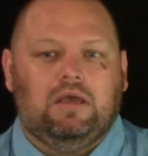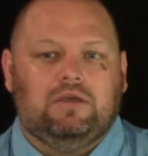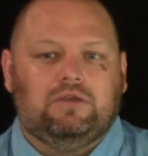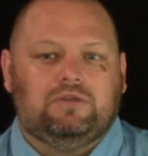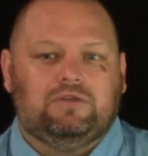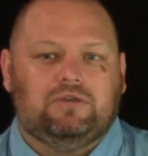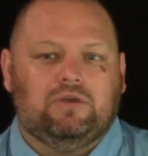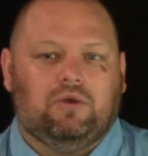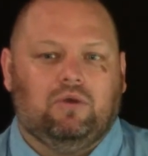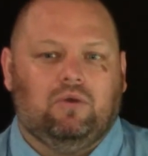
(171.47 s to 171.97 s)

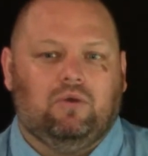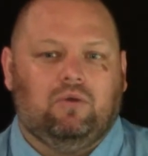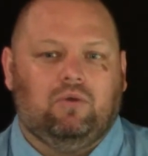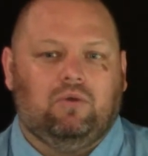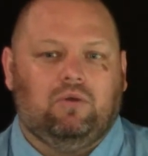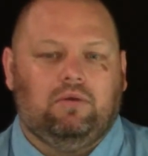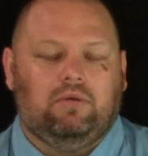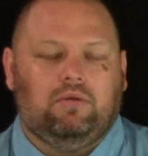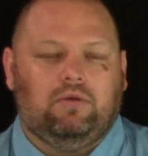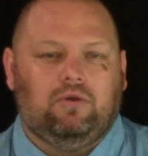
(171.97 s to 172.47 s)

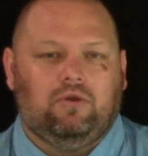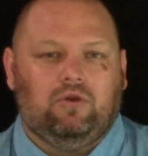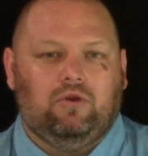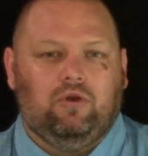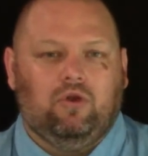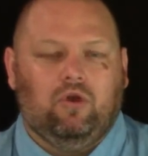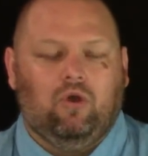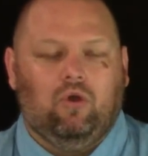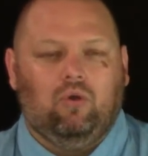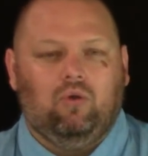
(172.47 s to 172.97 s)
So
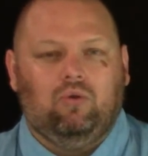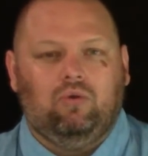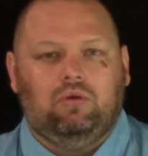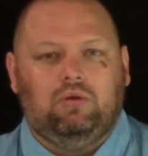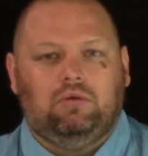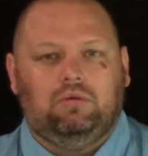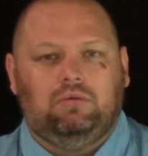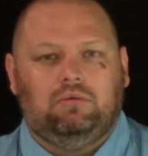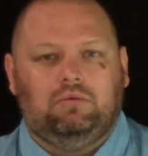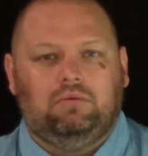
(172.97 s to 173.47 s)
know
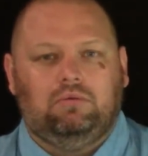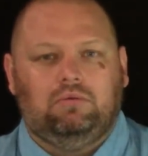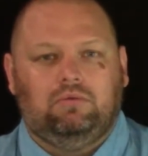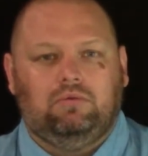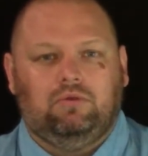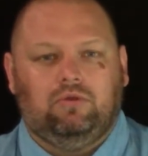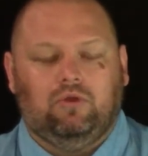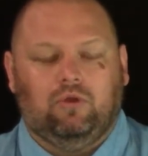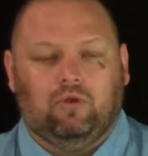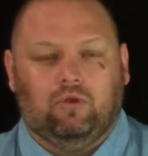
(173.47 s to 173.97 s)

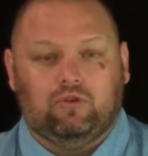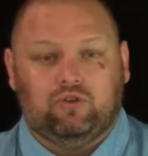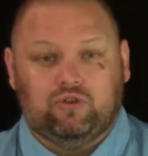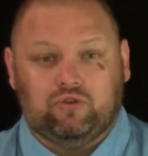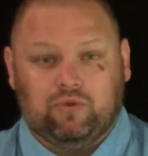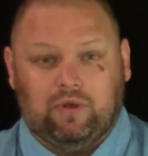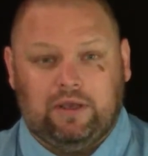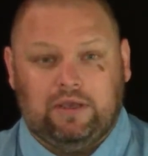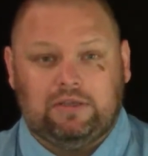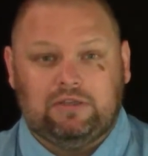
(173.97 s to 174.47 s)
your
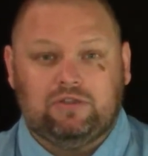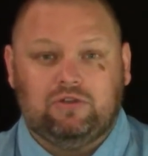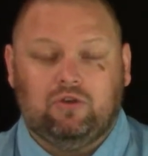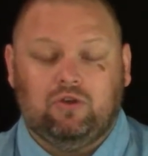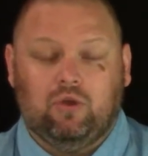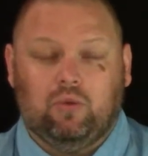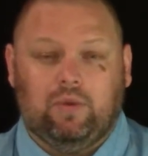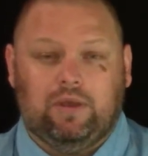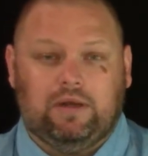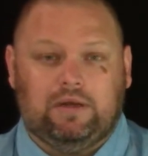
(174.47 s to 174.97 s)
strengths, know
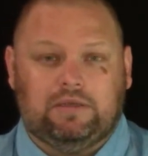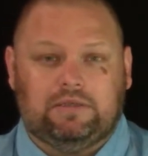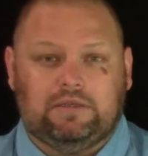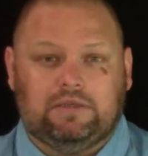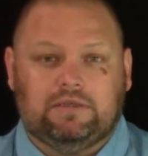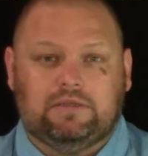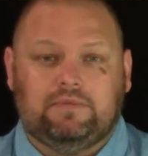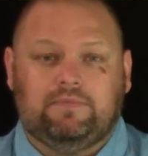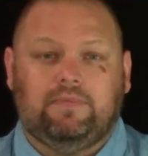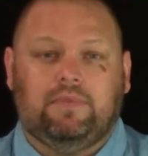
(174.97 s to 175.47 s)
your
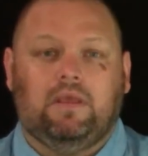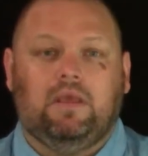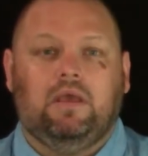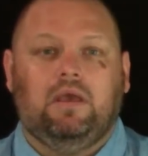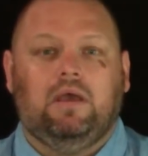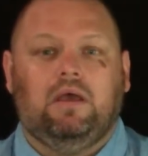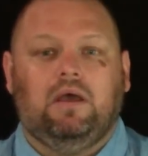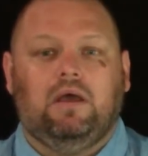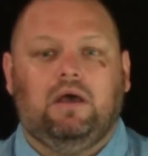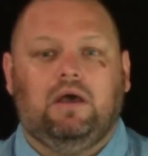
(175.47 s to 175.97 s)
weaknesses.
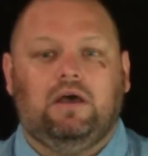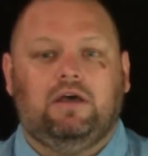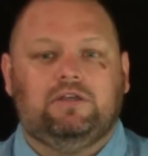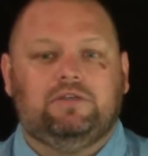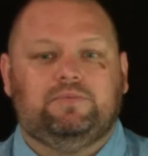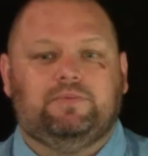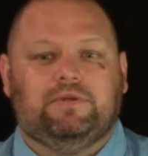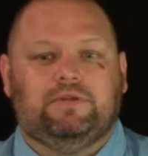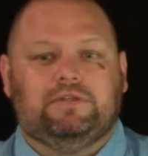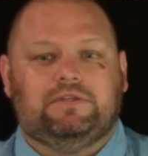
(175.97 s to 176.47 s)

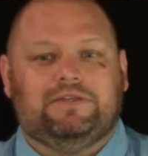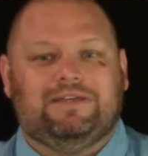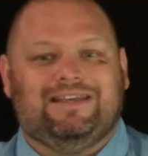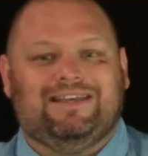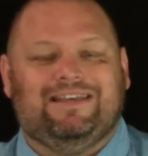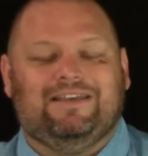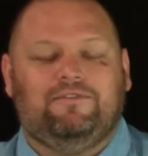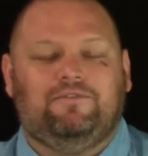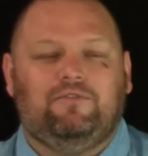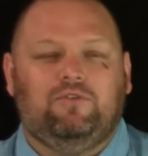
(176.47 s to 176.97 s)
Husbands,
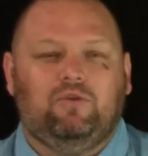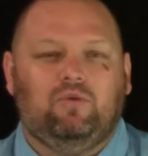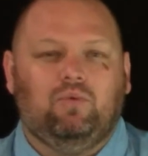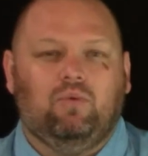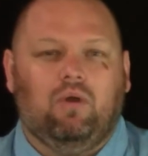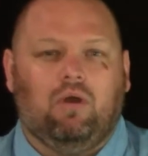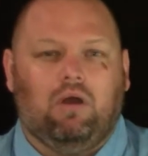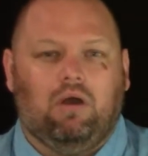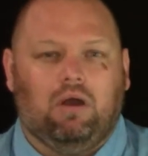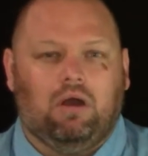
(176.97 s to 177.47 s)
if
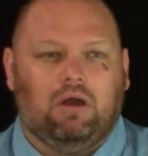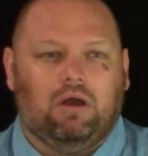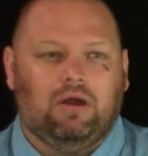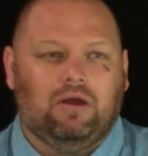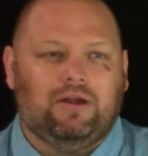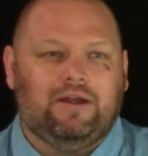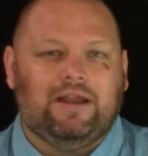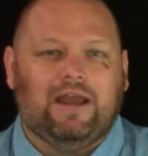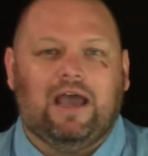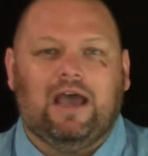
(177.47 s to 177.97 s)
you
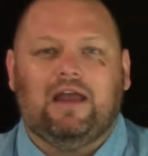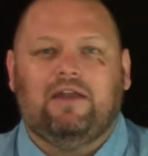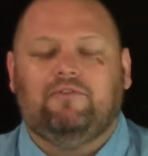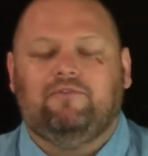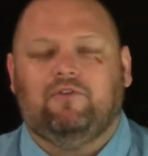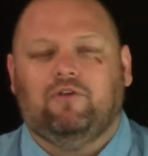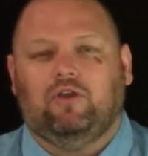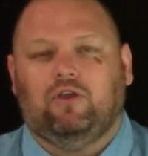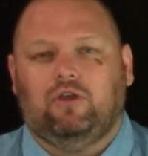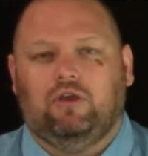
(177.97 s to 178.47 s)
are not
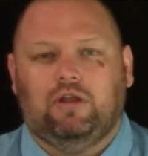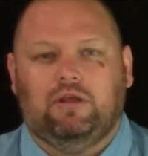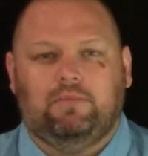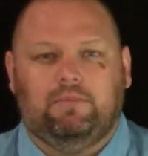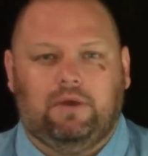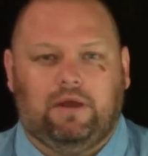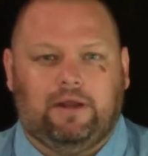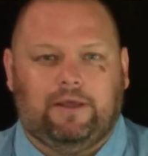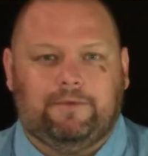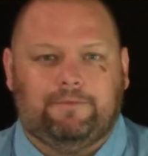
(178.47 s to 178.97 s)
very good at
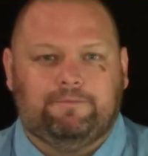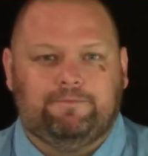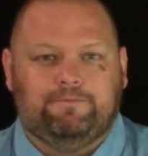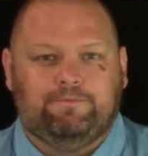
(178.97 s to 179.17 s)
money,